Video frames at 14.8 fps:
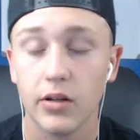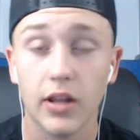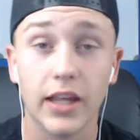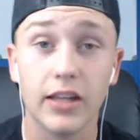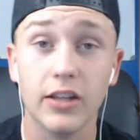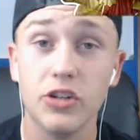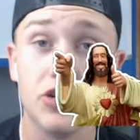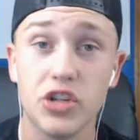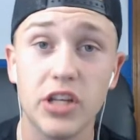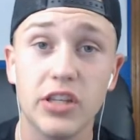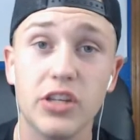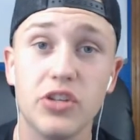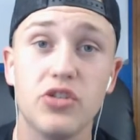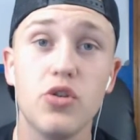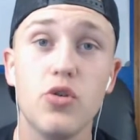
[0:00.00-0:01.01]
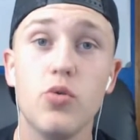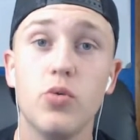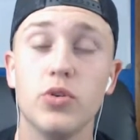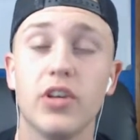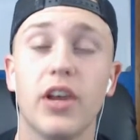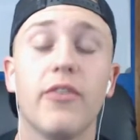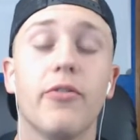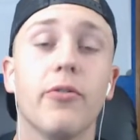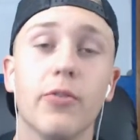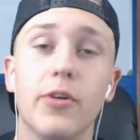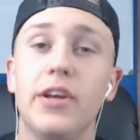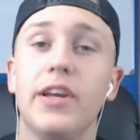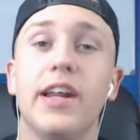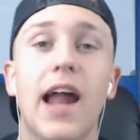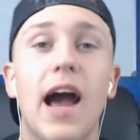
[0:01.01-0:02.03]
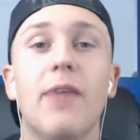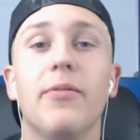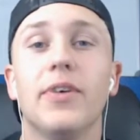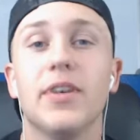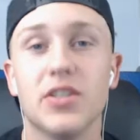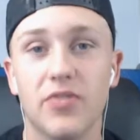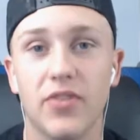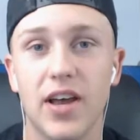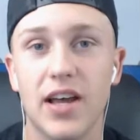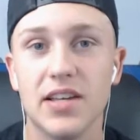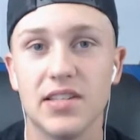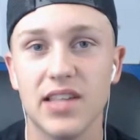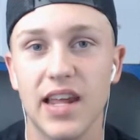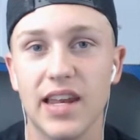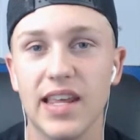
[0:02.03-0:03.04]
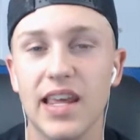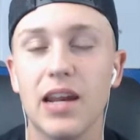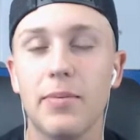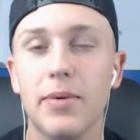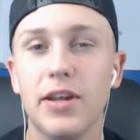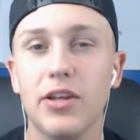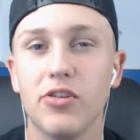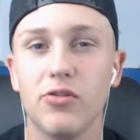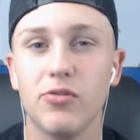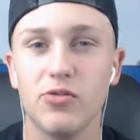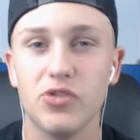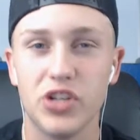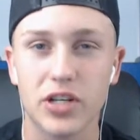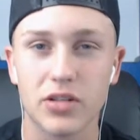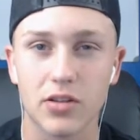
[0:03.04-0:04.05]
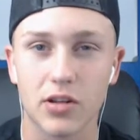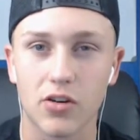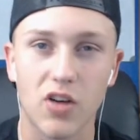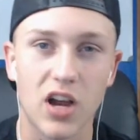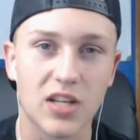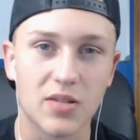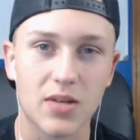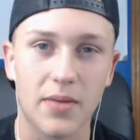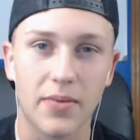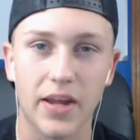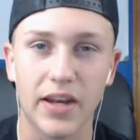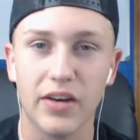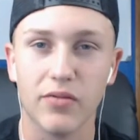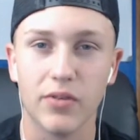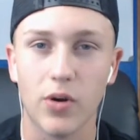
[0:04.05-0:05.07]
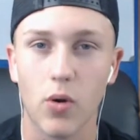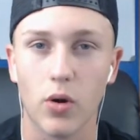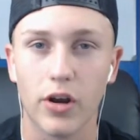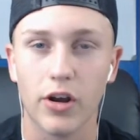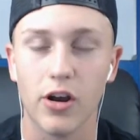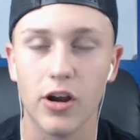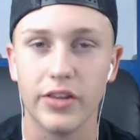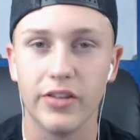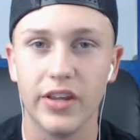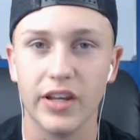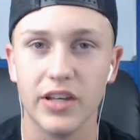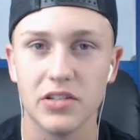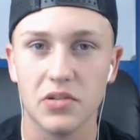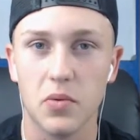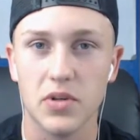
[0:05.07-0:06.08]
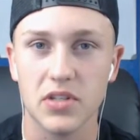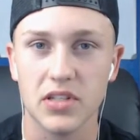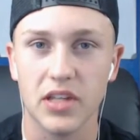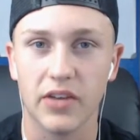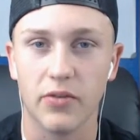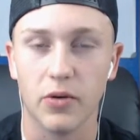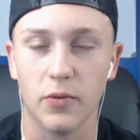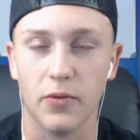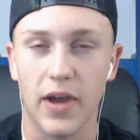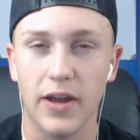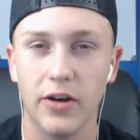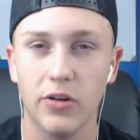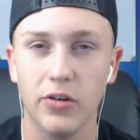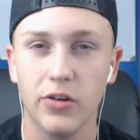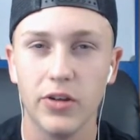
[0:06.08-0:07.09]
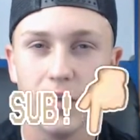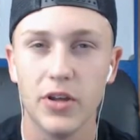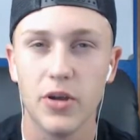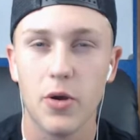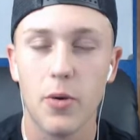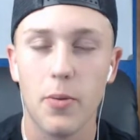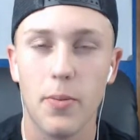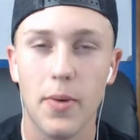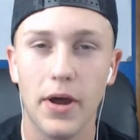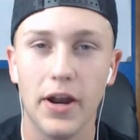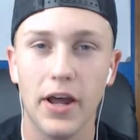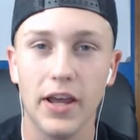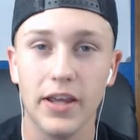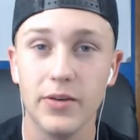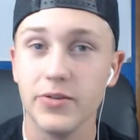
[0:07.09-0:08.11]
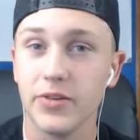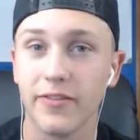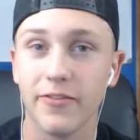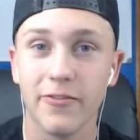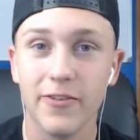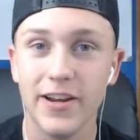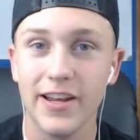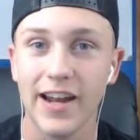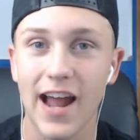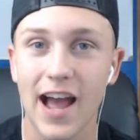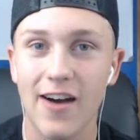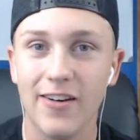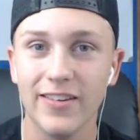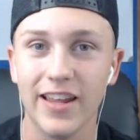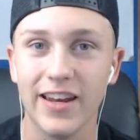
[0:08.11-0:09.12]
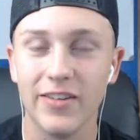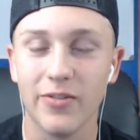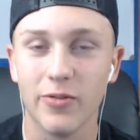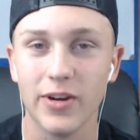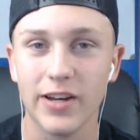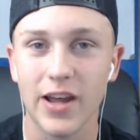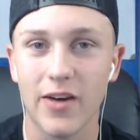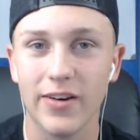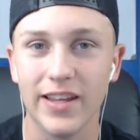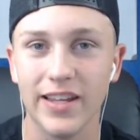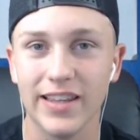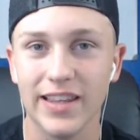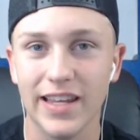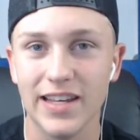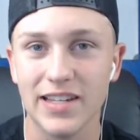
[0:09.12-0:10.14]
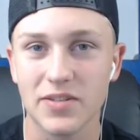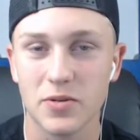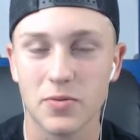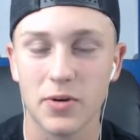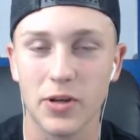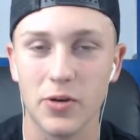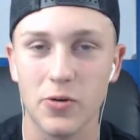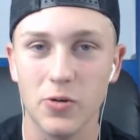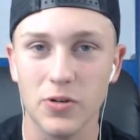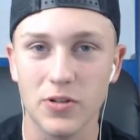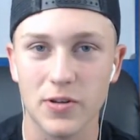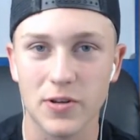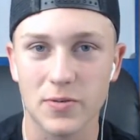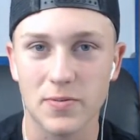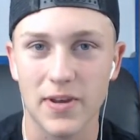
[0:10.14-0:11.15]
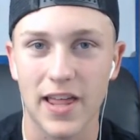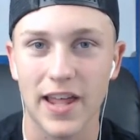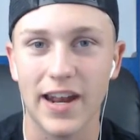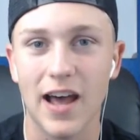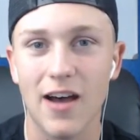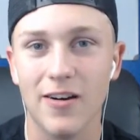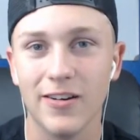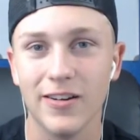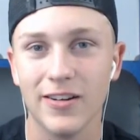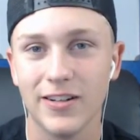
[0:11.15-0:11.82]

Like legit, this dude was like freaking out because of us, and then he ended up hitting jigs with a cross map. I didn't record it or anything because it wasn't like for final, but uh, he was like freaking out, and then he freaked out when he hit this. It was pretty cool, so I'll just play that now.